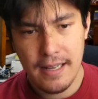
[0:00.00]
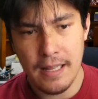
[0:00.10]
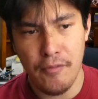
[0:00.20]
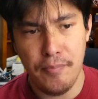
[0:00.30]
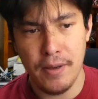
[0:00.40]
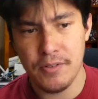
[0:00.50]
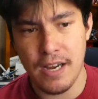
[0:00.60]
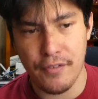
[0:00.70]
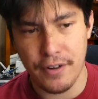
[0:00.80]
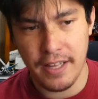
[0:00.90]
they've built
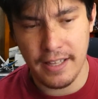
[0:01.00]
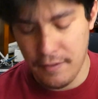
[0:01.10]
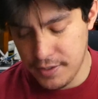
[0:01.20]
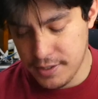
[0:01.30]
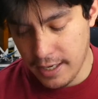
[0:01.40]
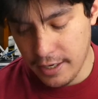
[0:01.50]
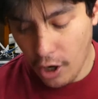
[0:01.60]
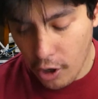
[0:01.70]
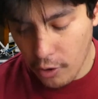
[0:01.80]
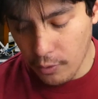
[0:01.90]
everything, they've decided,
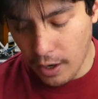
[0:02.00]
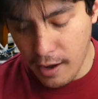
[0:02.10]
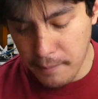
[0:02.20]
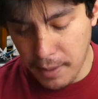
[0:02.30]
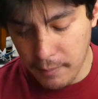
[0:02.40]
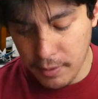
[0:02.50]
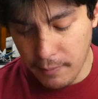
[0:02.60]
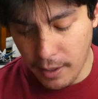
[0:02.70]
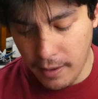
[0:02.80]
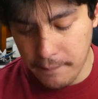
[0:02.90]
oh, I'm going
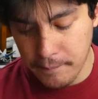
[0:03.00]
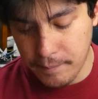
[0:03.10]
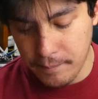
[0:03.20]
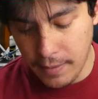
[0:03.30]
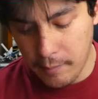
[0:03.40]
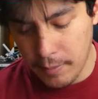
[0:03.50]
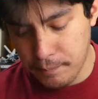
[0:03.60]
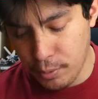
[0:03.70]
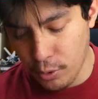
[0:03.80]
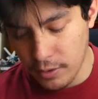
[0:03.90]
to
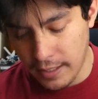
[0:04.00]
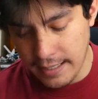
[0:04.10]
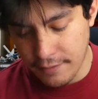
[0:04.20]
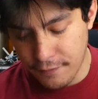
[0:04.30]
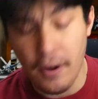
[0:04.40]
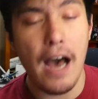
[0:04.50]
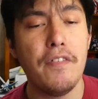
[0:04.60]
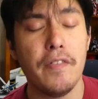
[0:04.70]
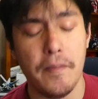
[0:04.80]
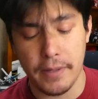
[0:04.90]
put, like,
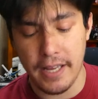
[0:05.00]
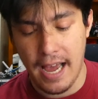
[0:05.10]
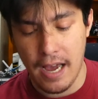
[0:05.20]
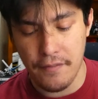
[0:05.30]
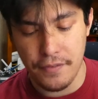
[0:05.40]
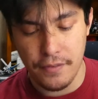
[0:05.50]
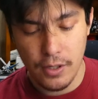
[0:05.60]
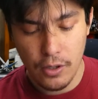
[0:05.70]
5 of them can have,